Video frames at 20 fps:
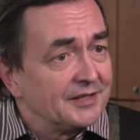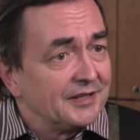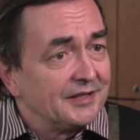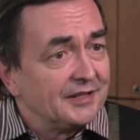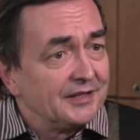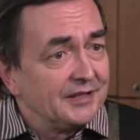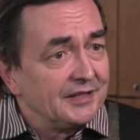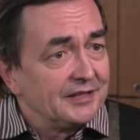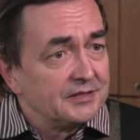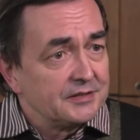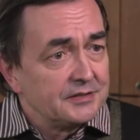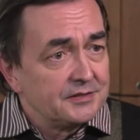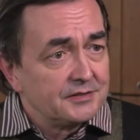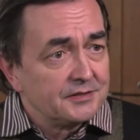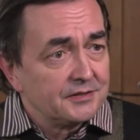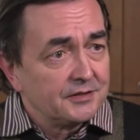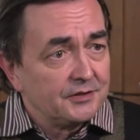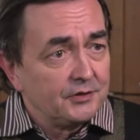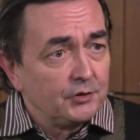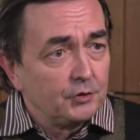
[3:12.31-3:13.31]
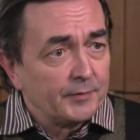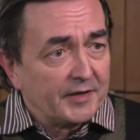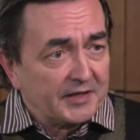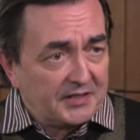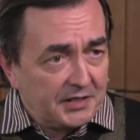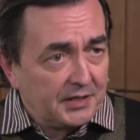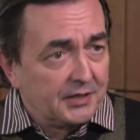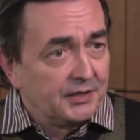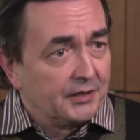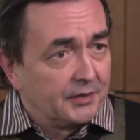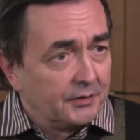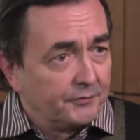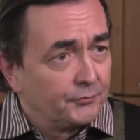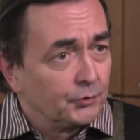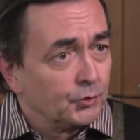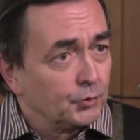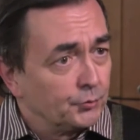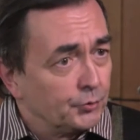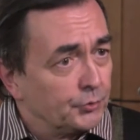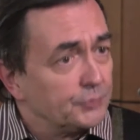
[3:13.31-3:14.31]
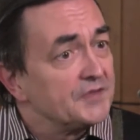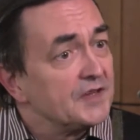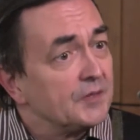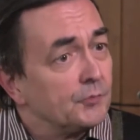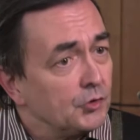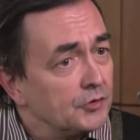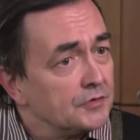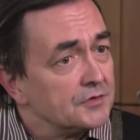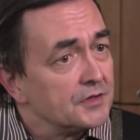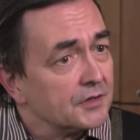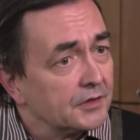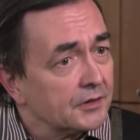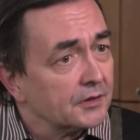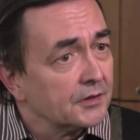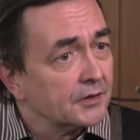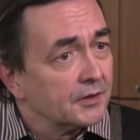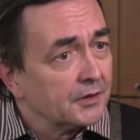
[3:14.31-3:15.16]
he needed a new material for composing music.